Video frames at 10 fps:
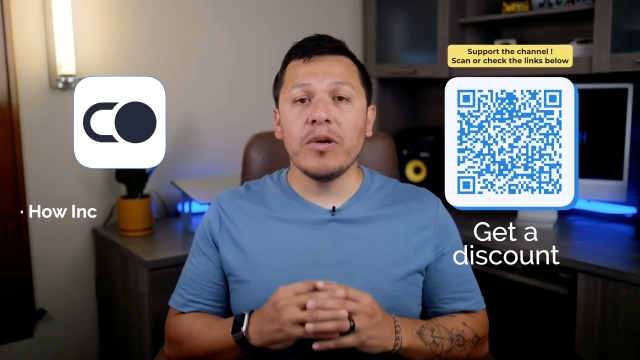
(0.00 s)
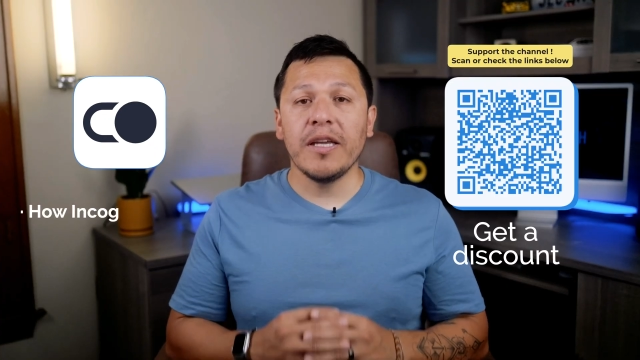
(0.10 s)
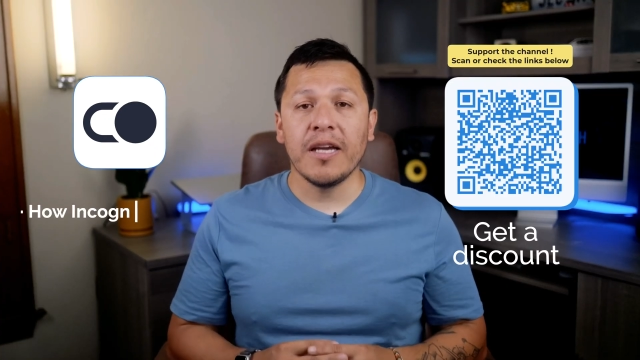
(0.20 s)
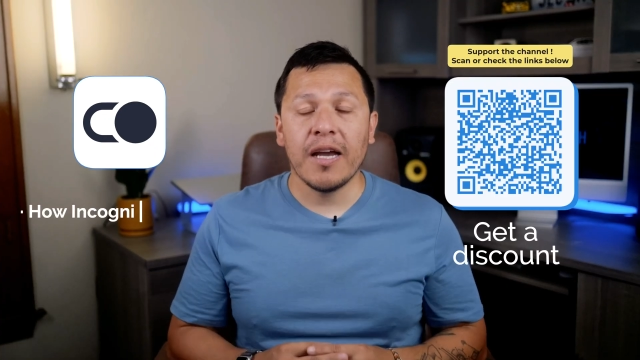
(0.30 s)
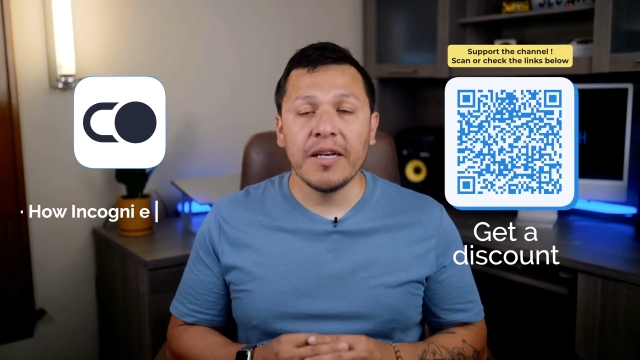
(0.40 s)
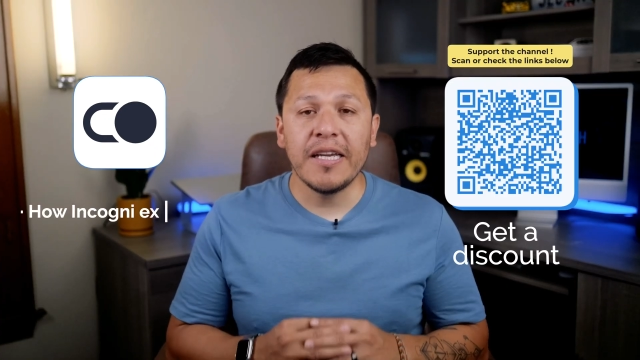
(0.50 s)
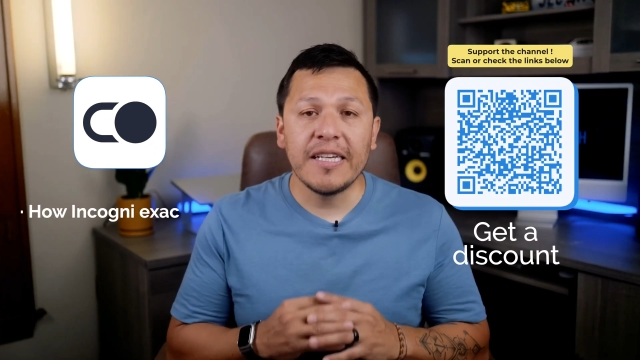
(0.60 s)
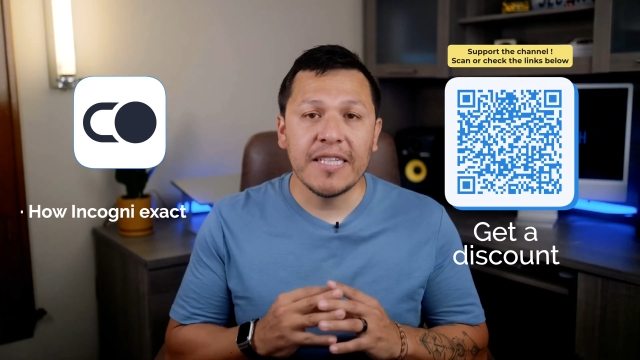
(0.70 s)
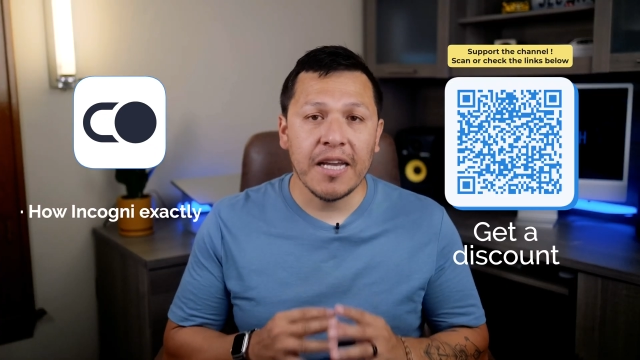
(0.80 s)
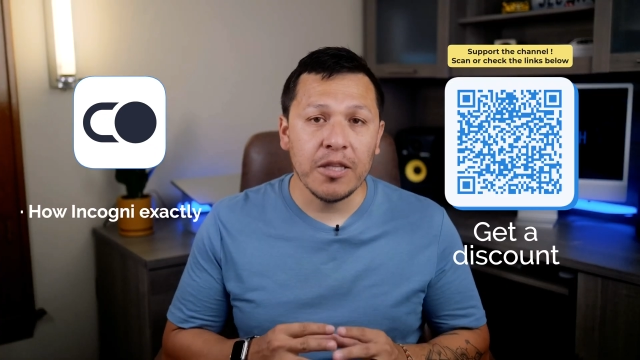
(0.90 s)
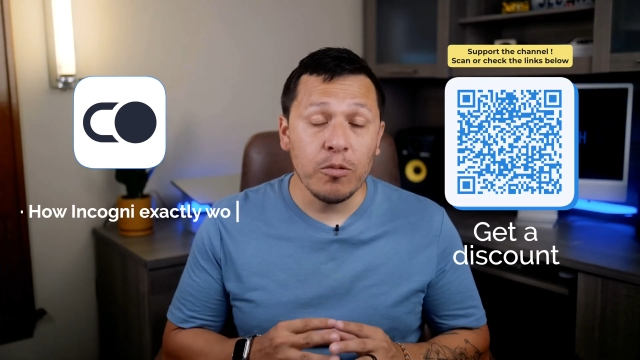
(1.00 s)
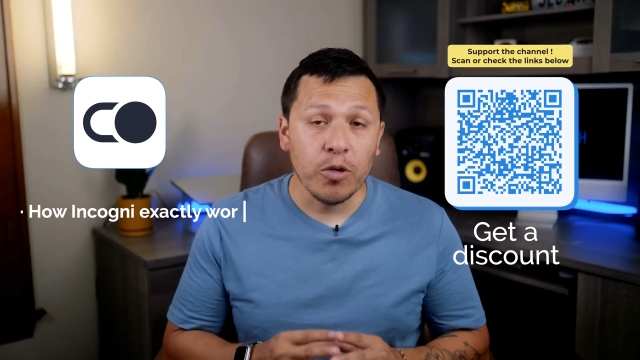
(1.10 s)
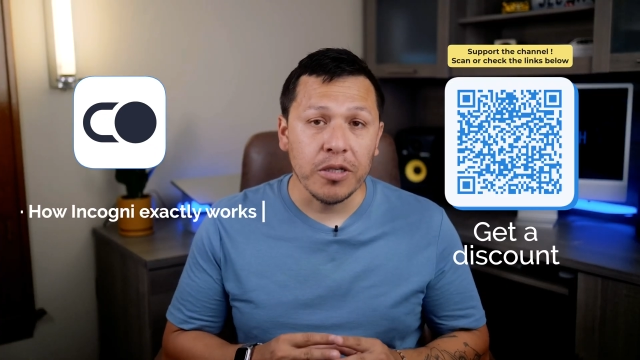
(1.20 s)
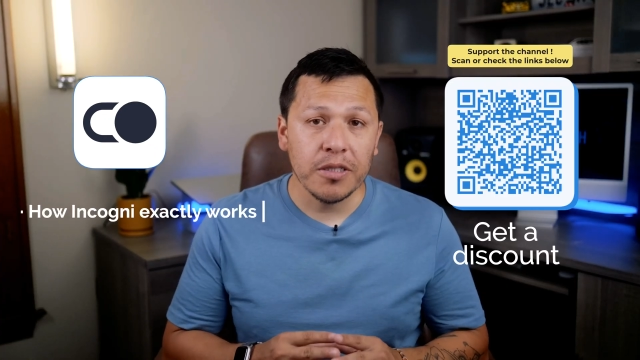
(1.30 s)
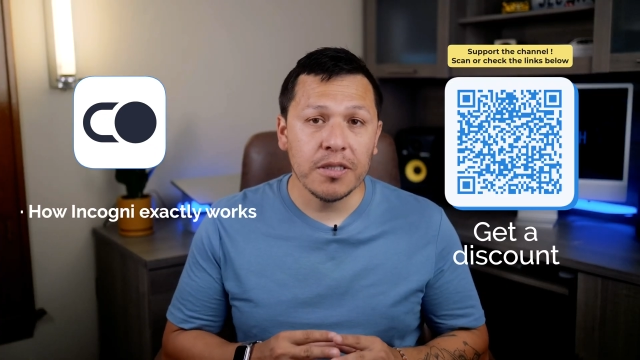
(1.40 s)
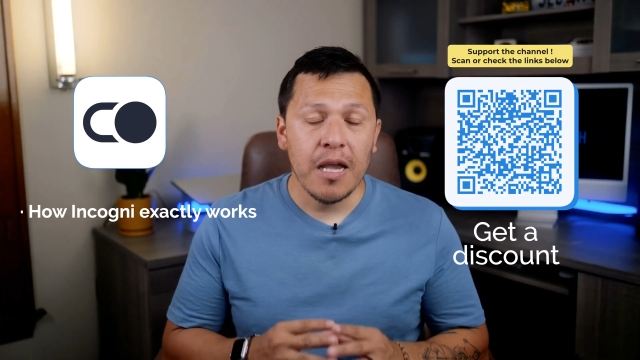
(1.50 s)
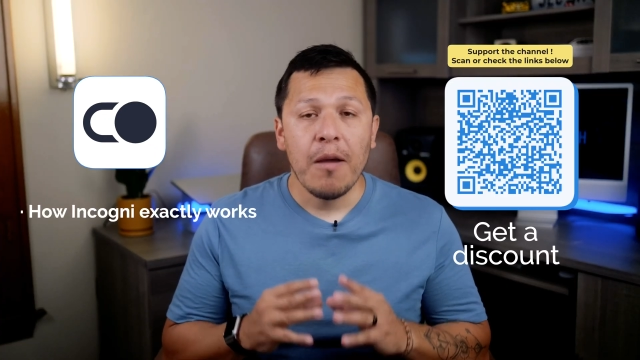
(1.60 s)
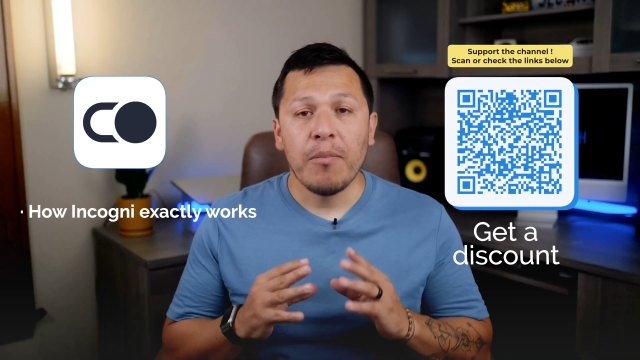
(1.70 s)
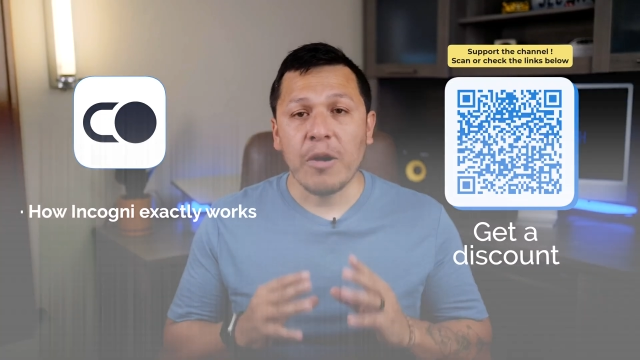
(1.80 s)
Incogni exactly works by